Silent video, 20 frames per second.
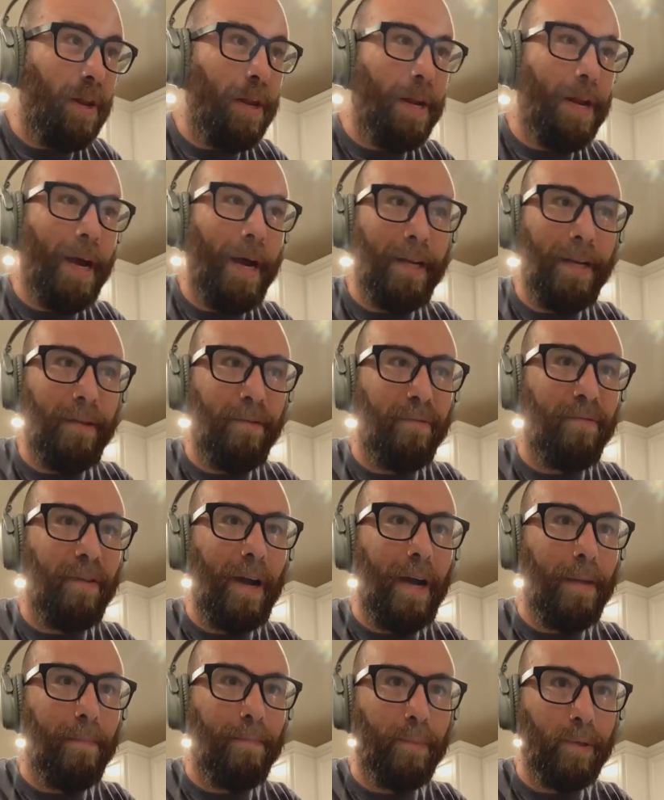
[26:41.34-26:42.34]

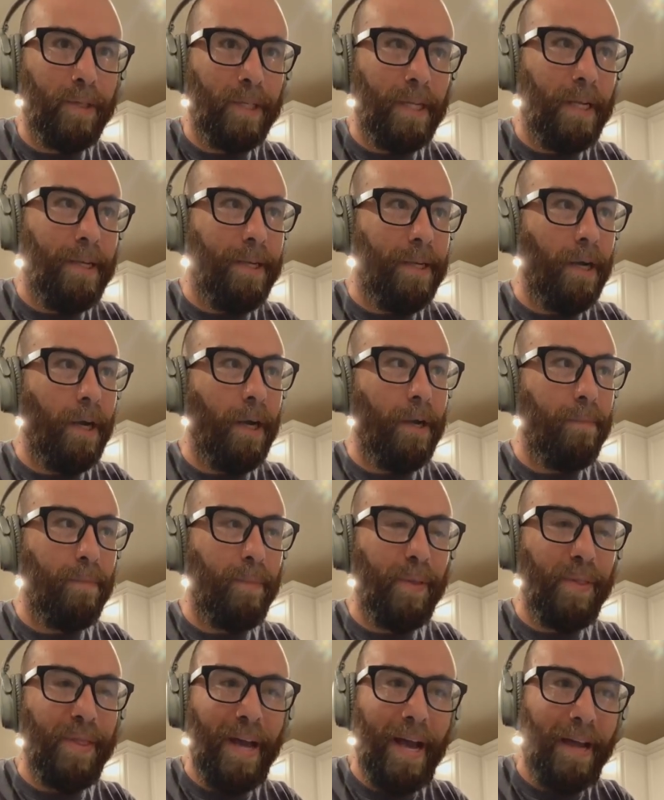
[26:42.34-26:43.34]
95% done,
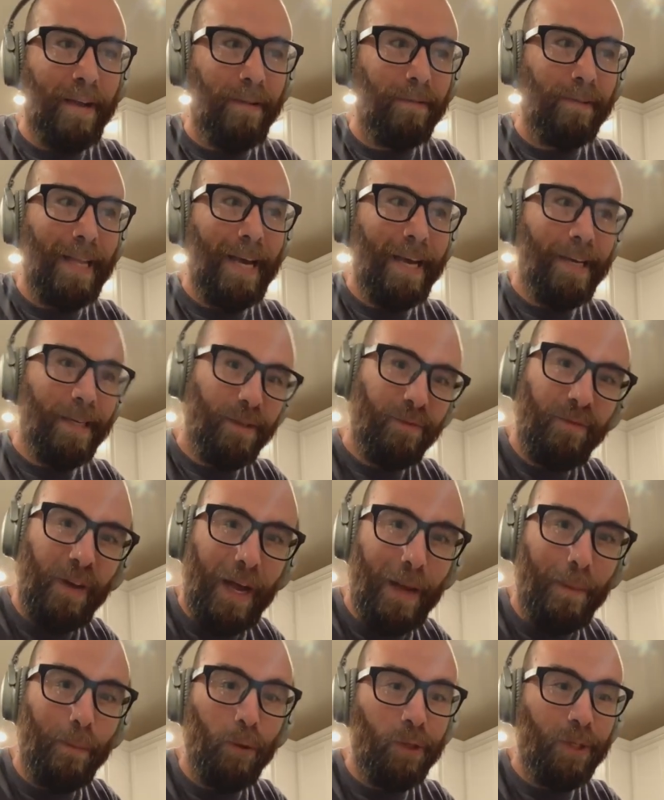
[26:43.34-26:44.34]
but that last
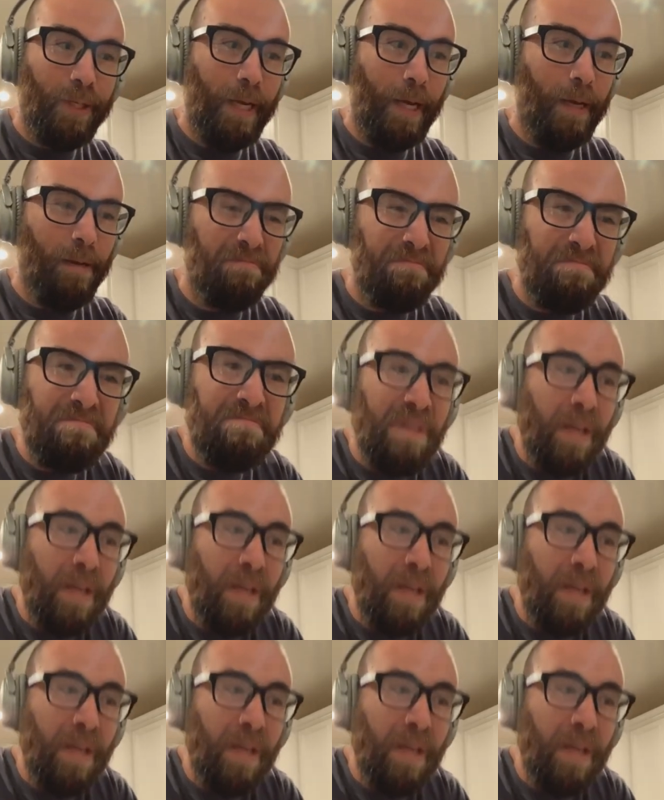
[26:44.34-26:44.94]
5%